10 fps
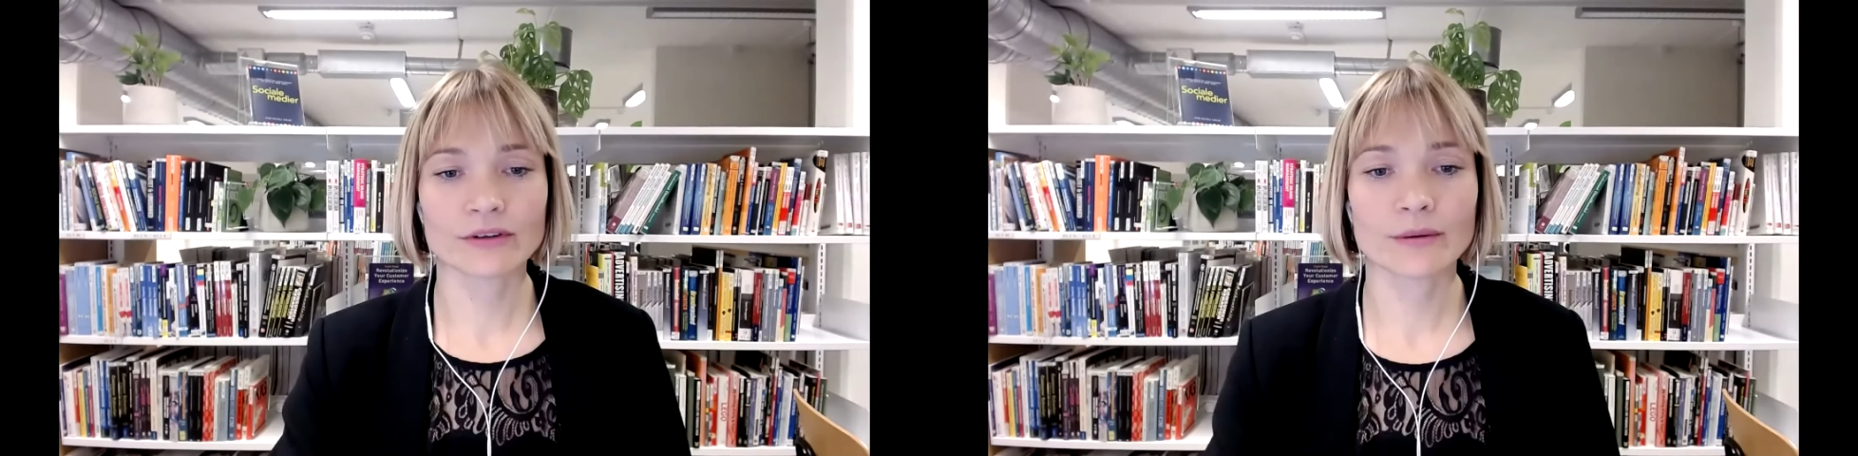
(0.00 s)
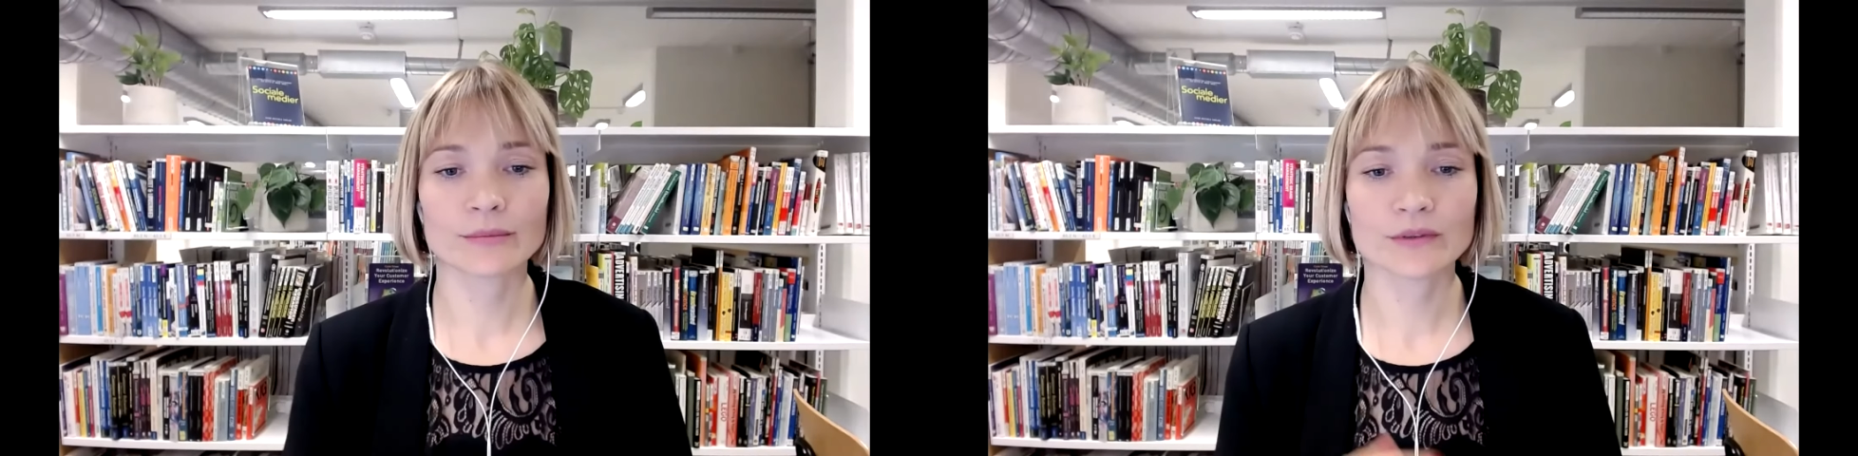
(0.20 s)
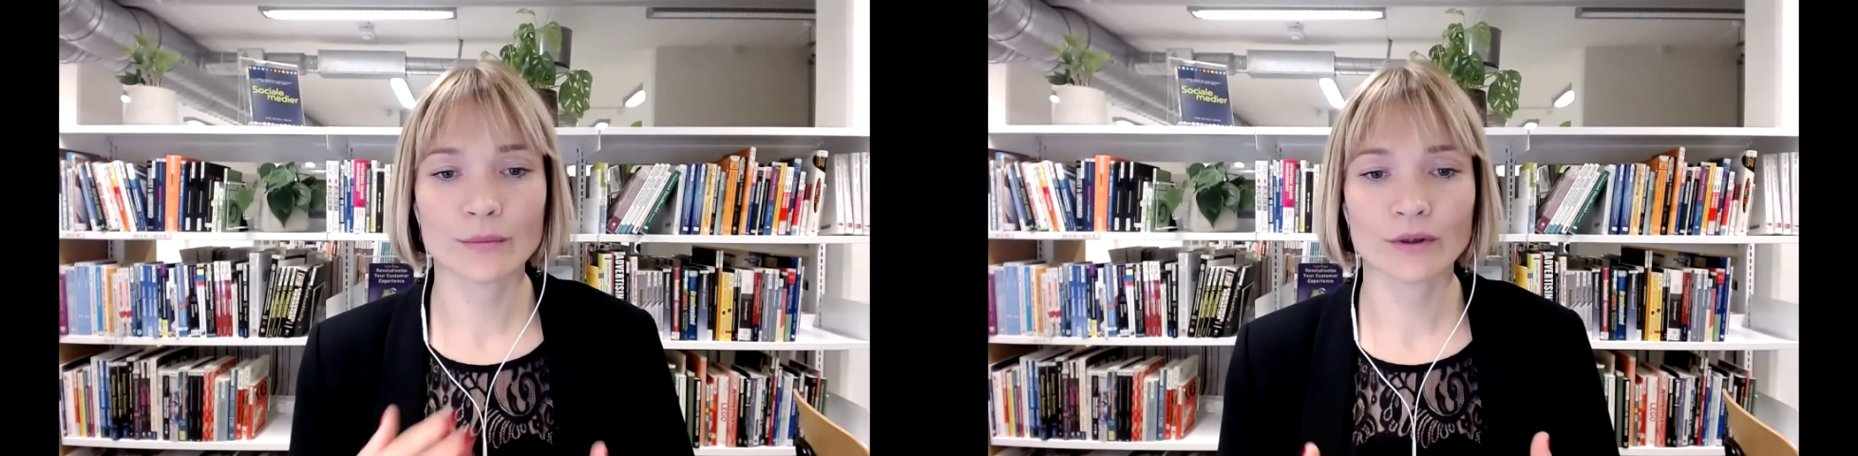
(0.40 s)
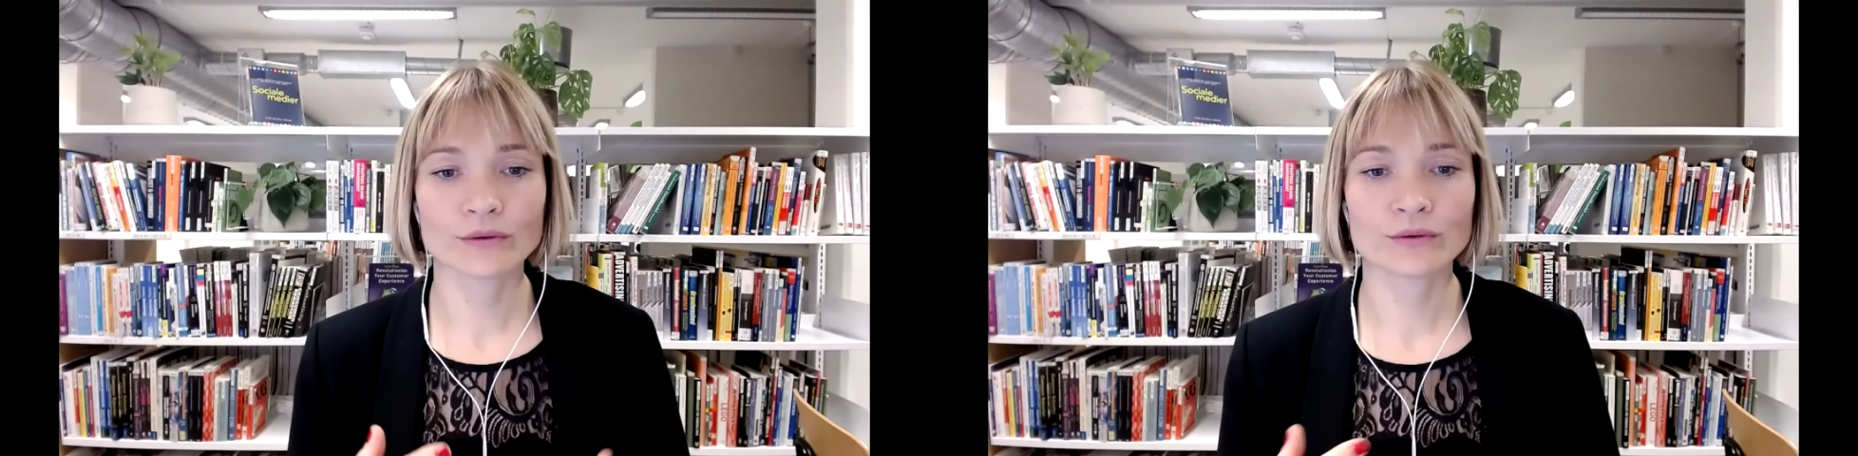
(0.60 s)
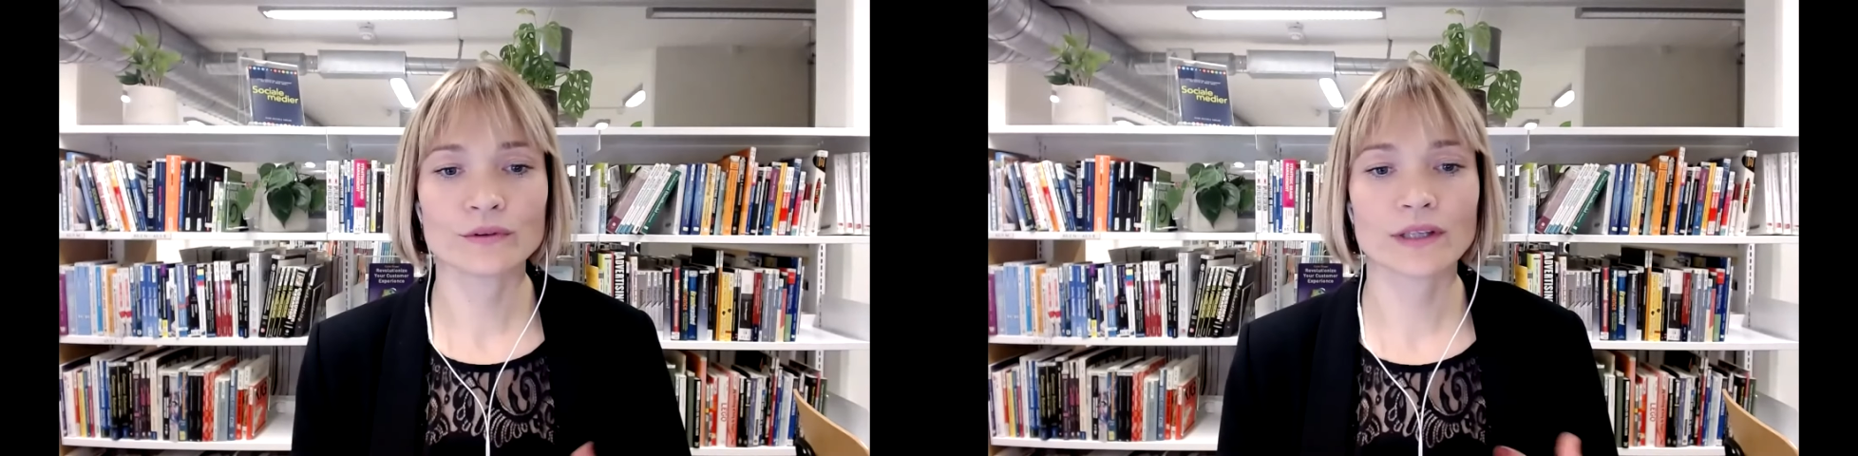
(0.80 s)
from
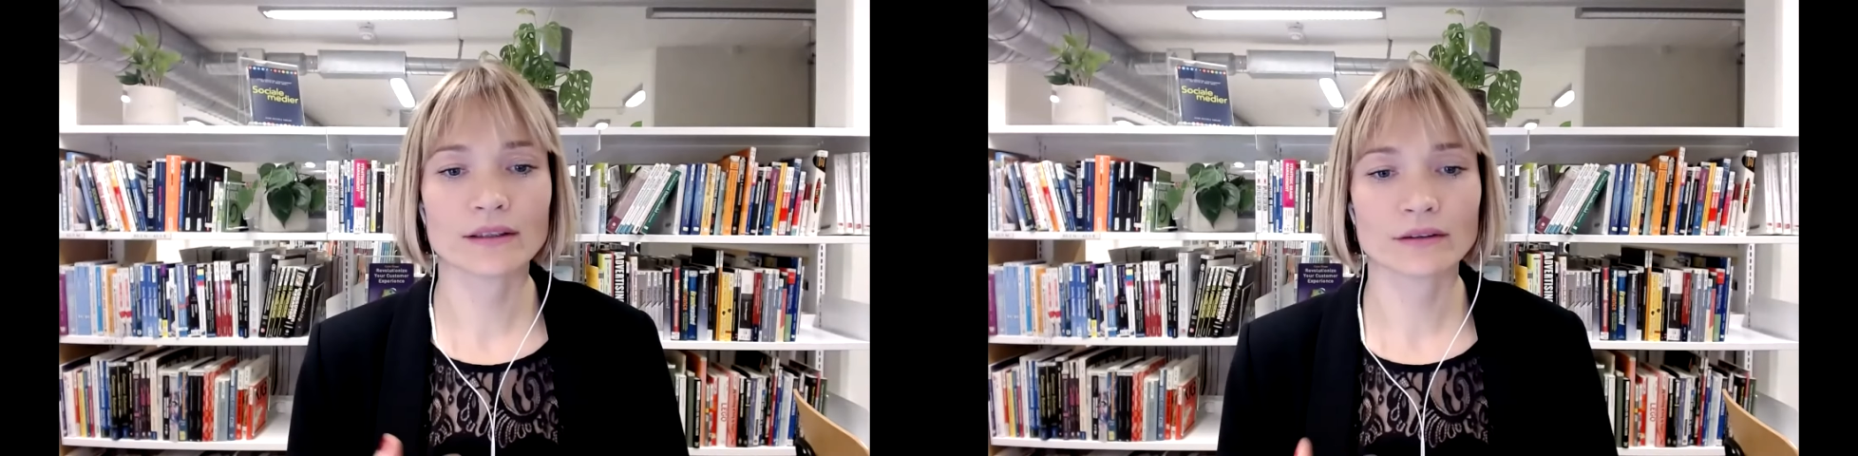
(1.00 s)
someone who's